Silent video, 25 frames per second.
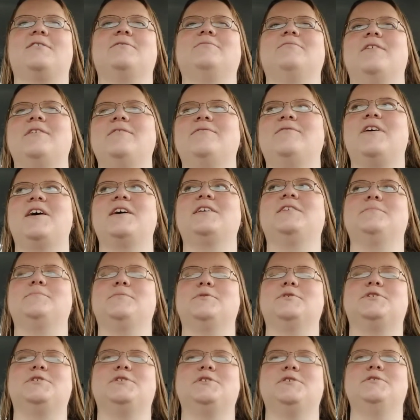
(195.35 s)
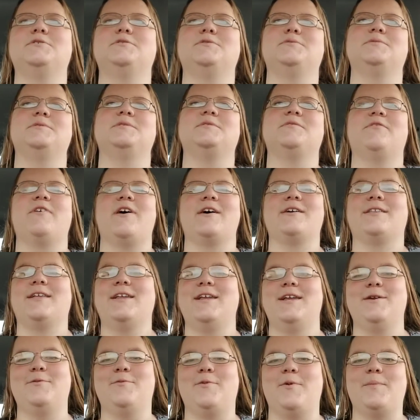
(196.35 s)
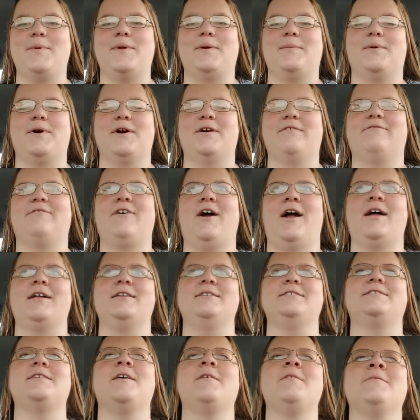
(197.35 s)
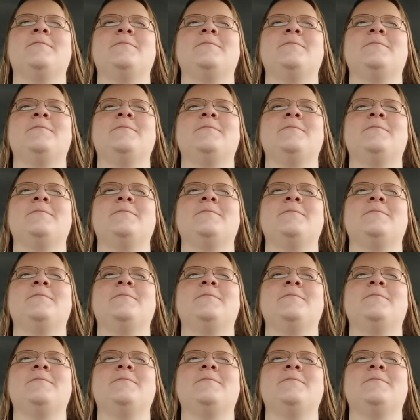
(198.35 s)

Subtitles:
Red flag number two was the fact that he didn't want me to bring a friend.